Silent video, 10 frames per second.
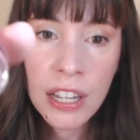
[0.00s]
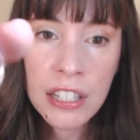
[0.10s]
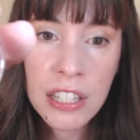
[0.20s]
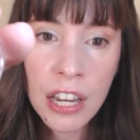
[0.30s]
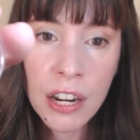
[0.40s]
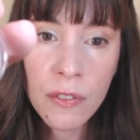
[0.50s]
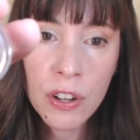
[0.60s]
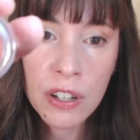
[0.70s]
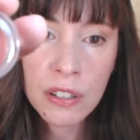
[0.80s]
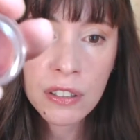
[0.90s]
It's kind of
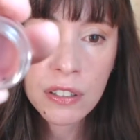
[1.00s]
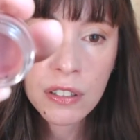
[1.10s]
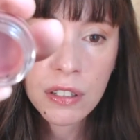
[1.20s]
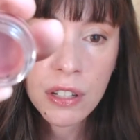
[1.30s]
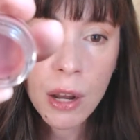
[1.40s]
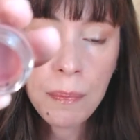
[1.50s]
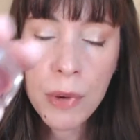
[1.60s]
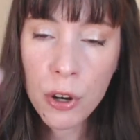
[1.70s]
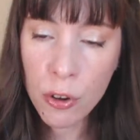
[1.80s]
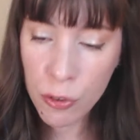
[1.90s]
a
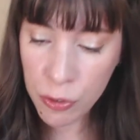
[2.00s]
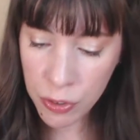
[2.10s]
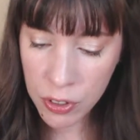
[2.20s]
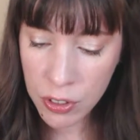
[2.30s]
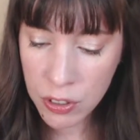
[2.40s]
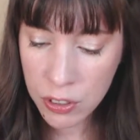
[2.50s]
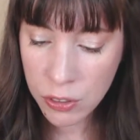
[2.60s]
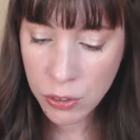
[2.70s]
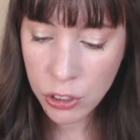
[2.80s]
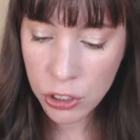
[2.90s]
mauve,
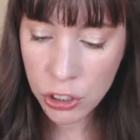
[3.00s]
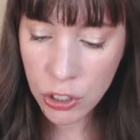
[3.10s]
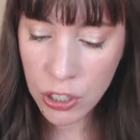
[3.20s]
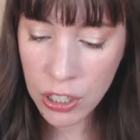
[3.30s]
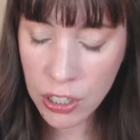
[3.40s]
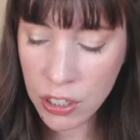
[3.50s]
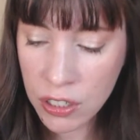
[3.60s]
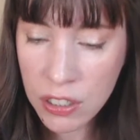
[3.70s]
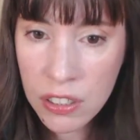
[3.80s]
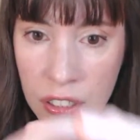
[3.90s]
which I'll show you
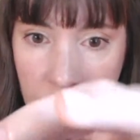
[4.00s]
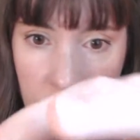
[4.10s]
here.